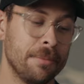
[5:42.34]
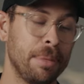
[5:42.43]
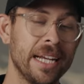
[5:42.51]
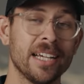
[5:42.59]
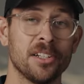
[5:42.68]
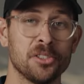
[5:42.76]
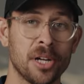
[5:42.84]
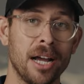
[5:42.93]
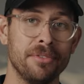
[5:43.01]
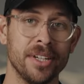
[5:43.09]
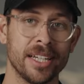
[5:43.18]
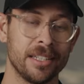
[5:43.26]
depending on
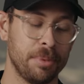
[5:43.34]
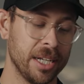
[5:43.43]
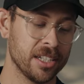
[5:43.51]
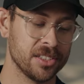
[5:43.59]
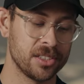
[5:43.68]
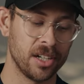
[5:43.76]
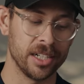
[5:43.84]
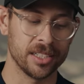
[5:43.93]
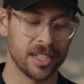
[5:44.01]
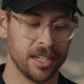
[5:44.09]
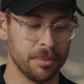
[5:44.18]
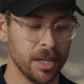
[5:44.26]
traffic, depending on starting
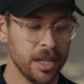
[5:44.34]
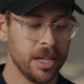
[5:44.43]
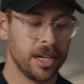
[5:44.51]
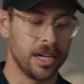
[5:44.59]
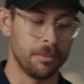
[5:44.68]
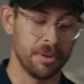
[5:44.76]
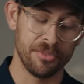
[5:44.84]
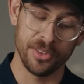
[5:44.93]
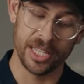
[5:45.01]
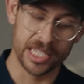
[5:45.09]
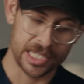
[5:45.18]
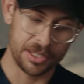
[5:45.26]
time. But for
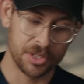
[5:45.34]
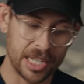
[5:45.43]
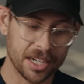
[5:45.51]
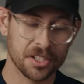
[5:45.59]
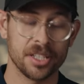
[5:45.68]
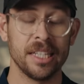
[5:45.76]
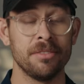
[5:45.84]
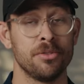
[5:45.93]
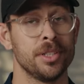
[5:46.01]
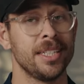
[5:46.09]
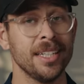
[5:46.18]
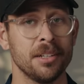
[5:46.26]
this, it was actually
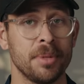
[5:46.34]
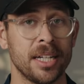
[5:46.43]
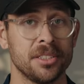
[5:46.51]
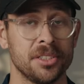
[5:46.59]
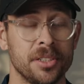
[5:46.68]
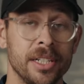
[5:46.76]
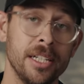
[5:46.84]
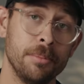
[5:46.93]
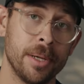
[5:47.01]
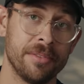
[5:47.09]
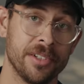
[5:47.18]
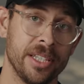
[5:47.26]
for Ticketmaster
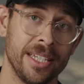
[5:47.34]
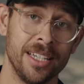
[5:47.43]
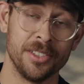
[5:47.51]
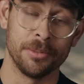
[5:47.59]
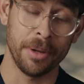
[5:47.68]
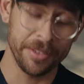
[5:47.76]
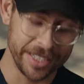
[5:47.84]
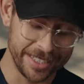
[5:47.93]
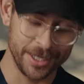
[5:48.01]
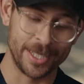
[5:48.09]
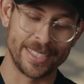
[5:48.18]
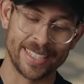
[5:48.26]
in Beverly Hills. And Beverly
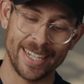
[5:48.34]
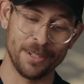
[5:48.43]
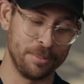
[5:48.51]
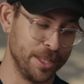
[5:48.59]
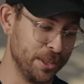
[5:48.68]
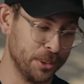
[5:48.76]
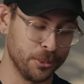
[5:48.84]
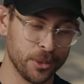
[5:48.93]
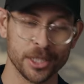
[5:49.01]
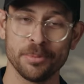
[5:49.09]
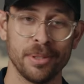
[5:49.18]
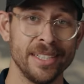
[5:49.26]
Hills has got to be the
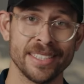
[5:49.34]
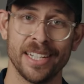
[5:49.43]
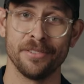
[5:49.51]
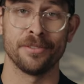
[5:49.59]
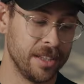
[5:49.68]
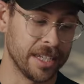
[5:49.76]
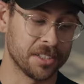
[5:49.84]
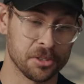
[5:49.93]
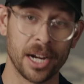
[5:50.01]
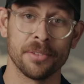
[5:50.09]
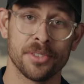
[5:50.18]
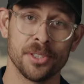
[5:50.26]
worst place I've
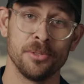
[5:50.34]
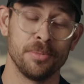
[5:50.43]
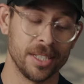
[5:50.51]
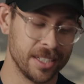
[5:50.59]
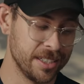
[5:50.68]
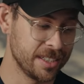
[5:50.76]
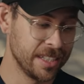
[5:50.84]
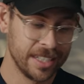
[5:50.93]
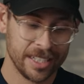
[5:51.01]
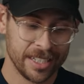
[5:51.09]
drive to, because